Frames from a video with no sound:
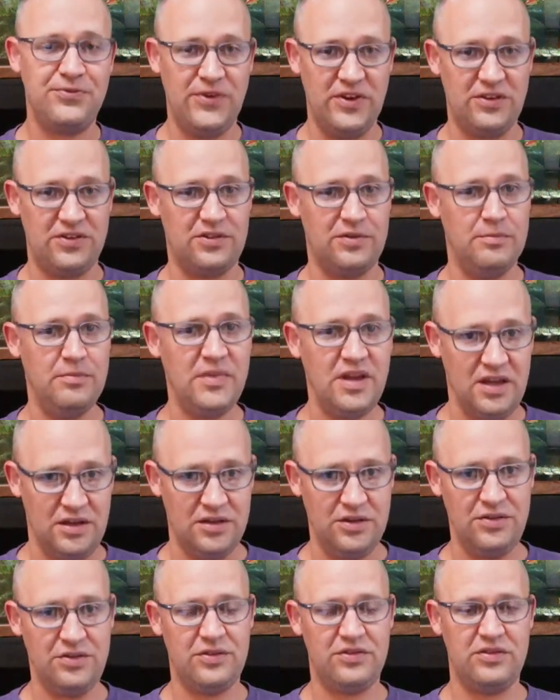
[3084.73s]
fish
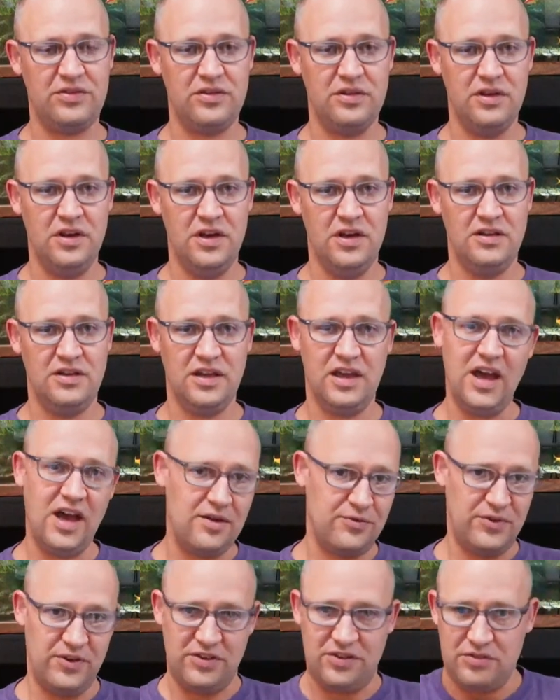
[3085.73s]
miss, the
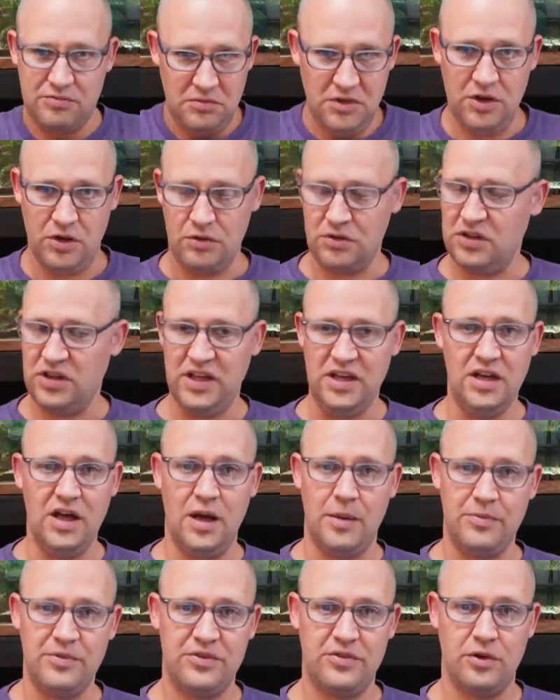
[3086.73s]
catfish, you know,
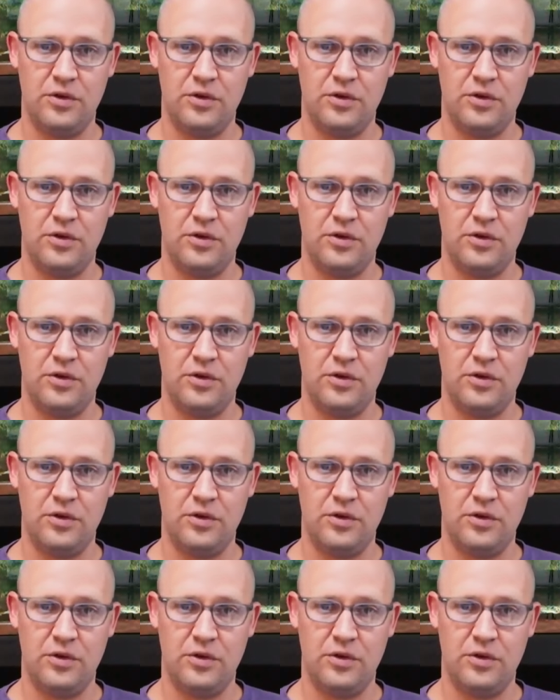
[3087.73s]
clean up.